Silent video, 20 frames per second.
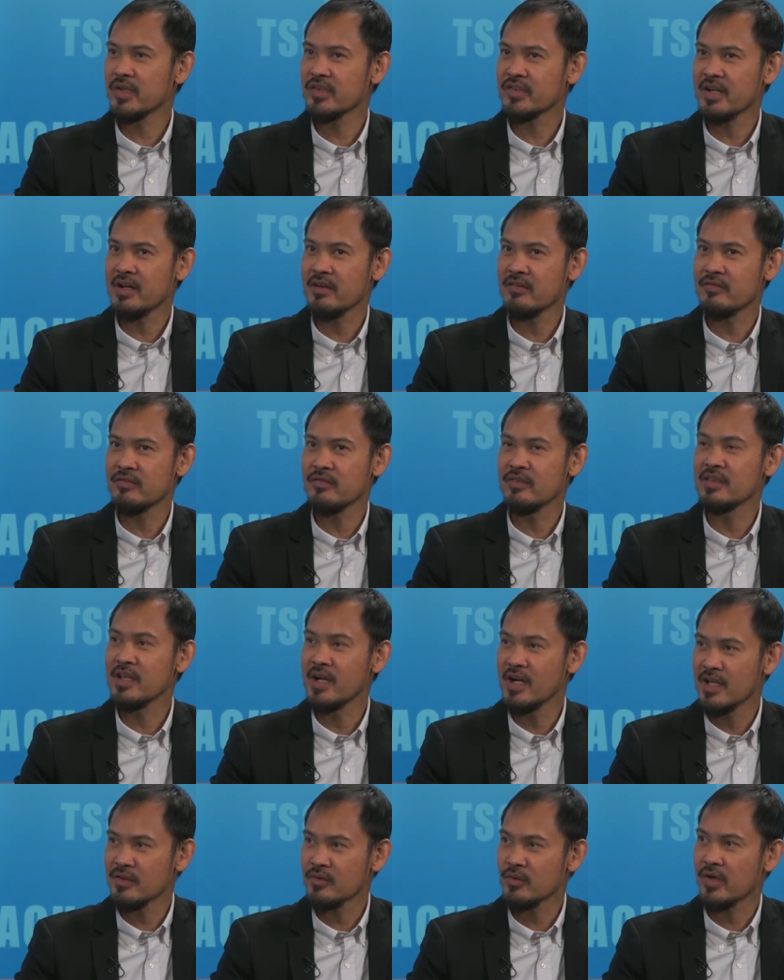have
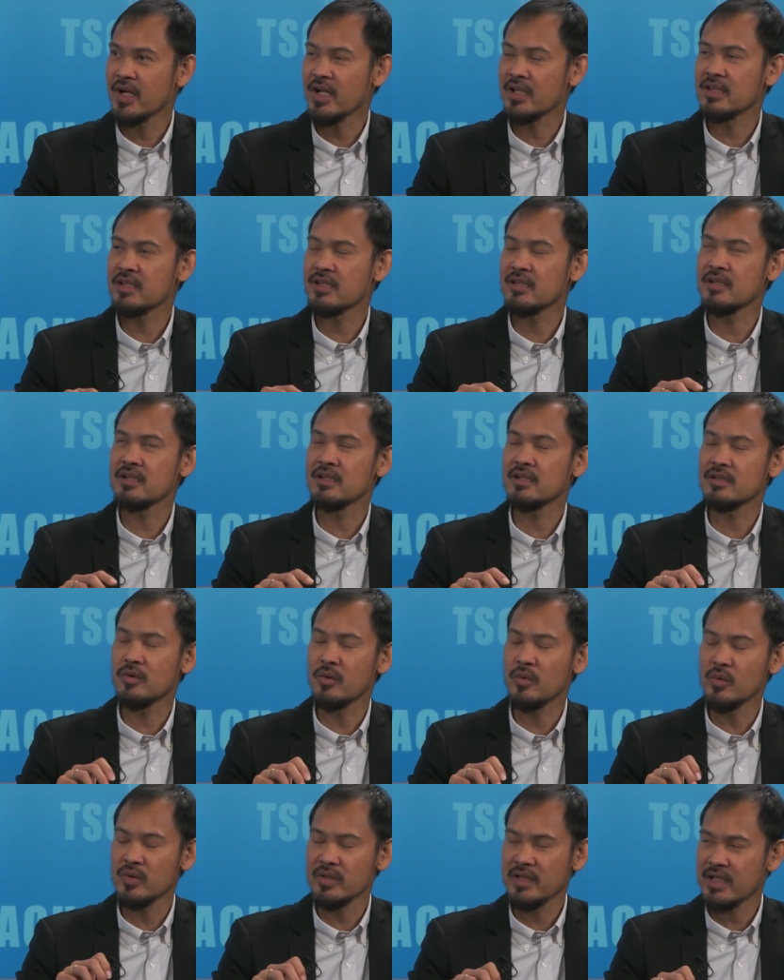none or at,
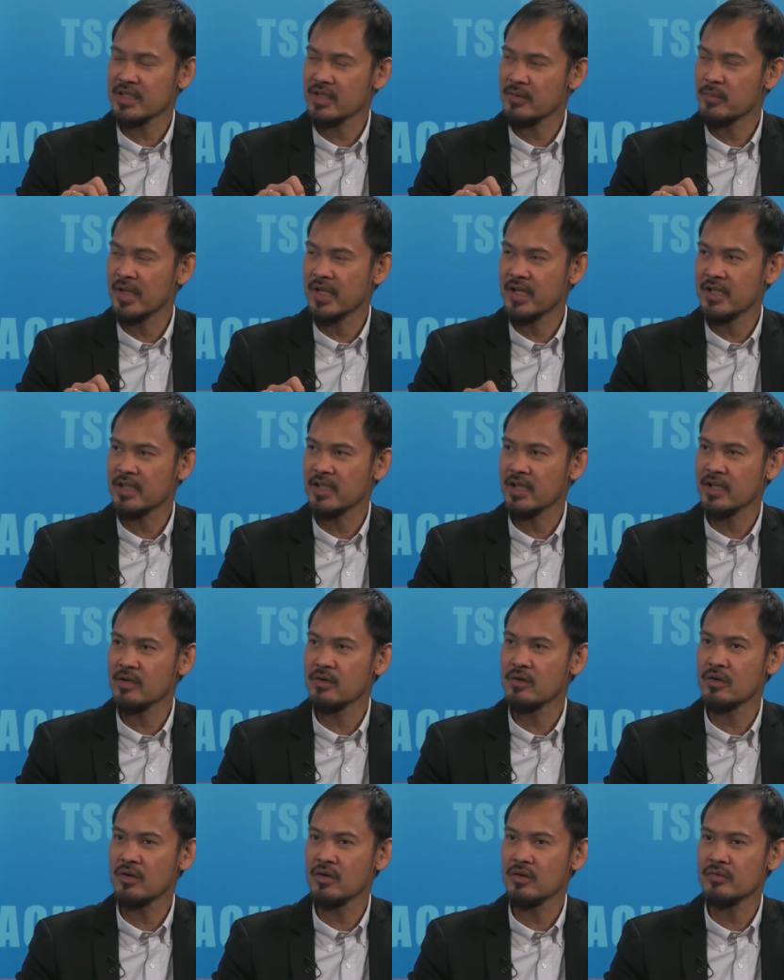only at the beginning
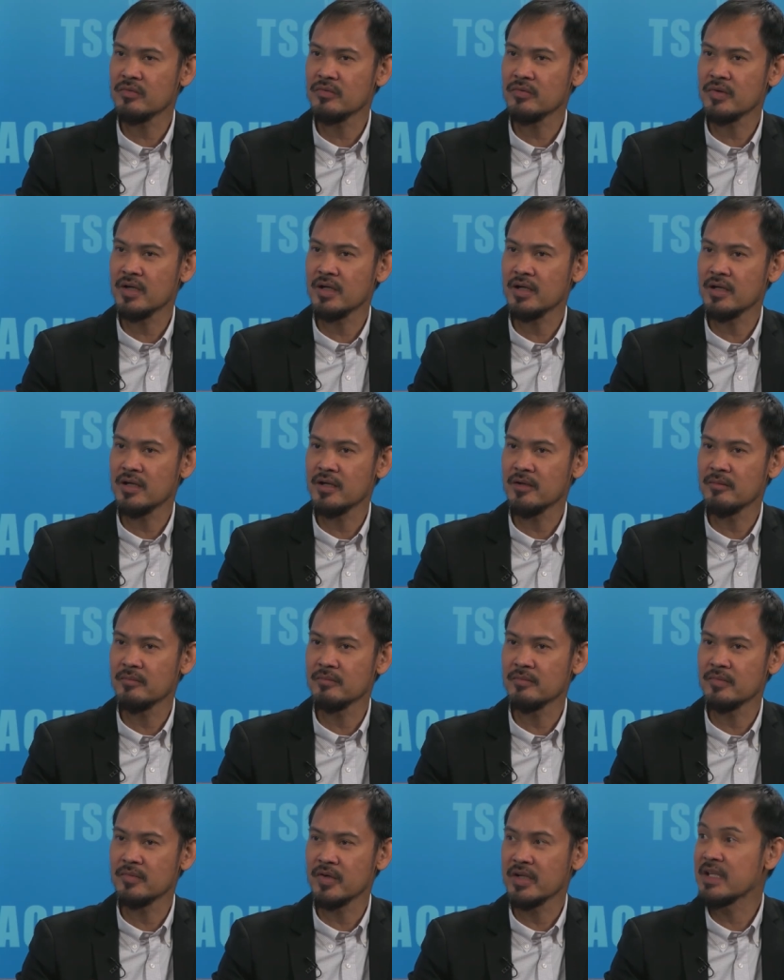of
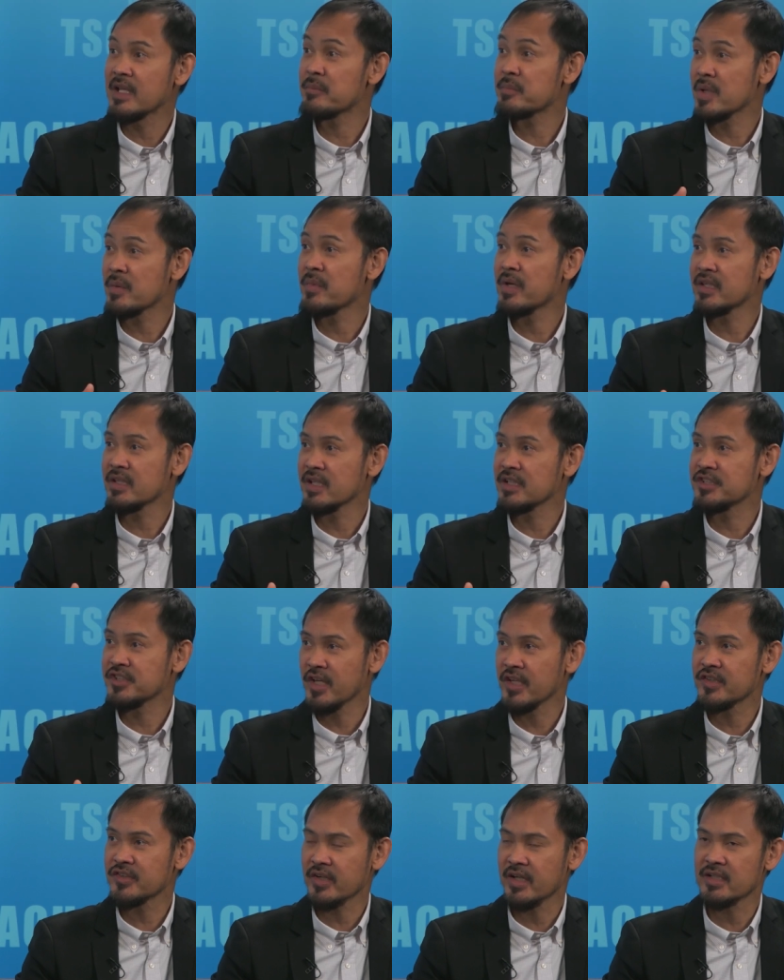um, really implementing G
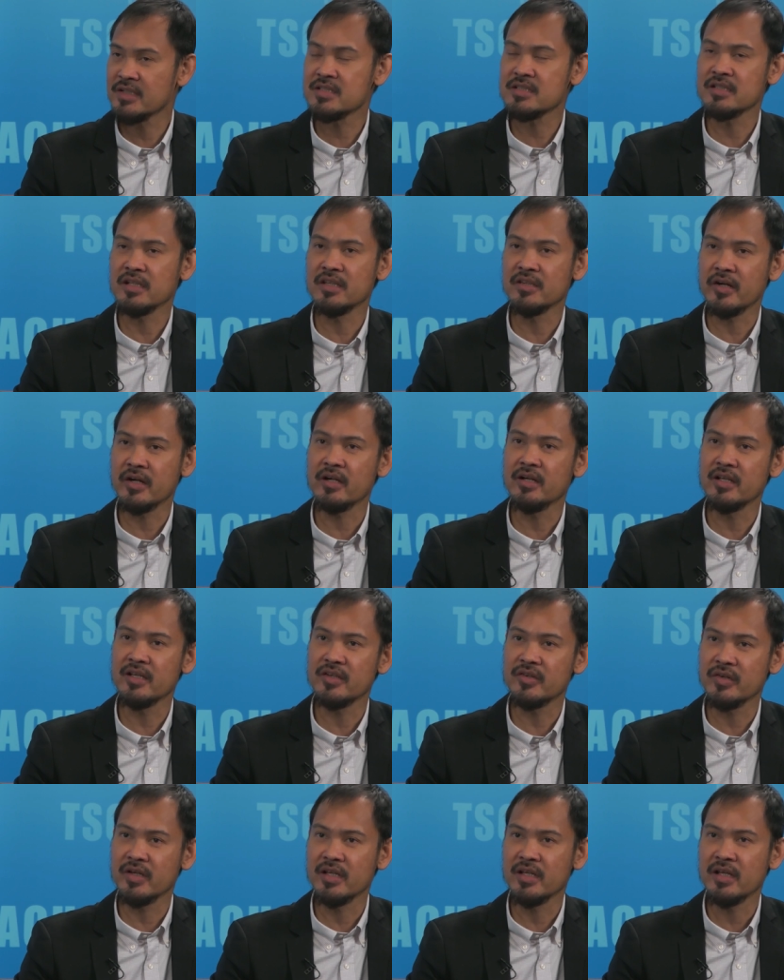H S in their
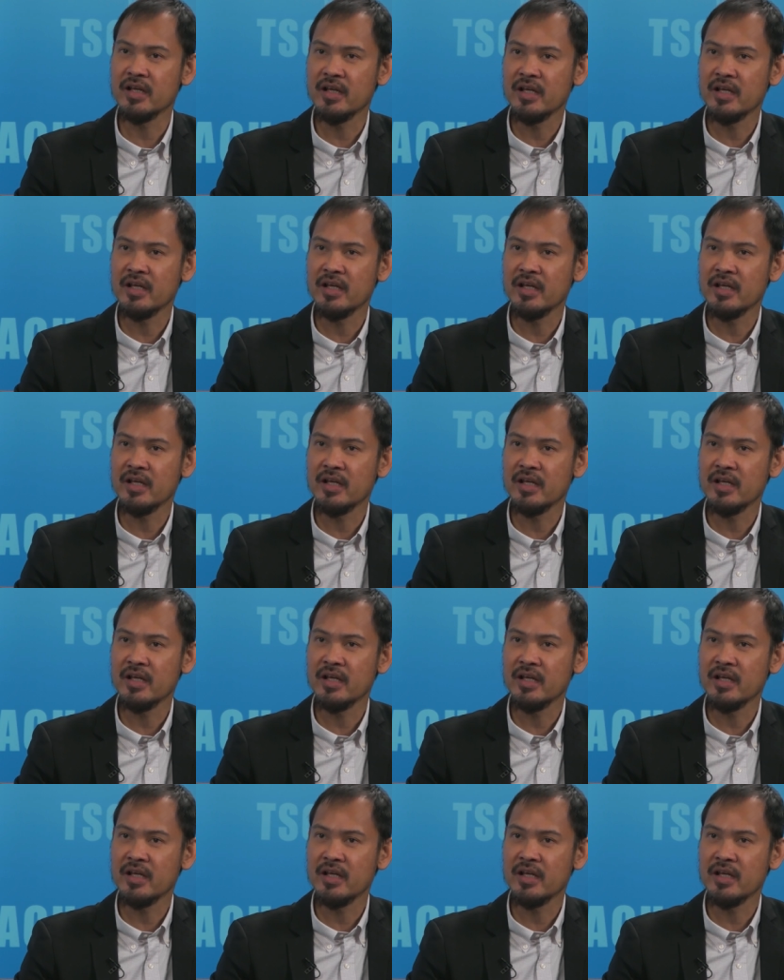country.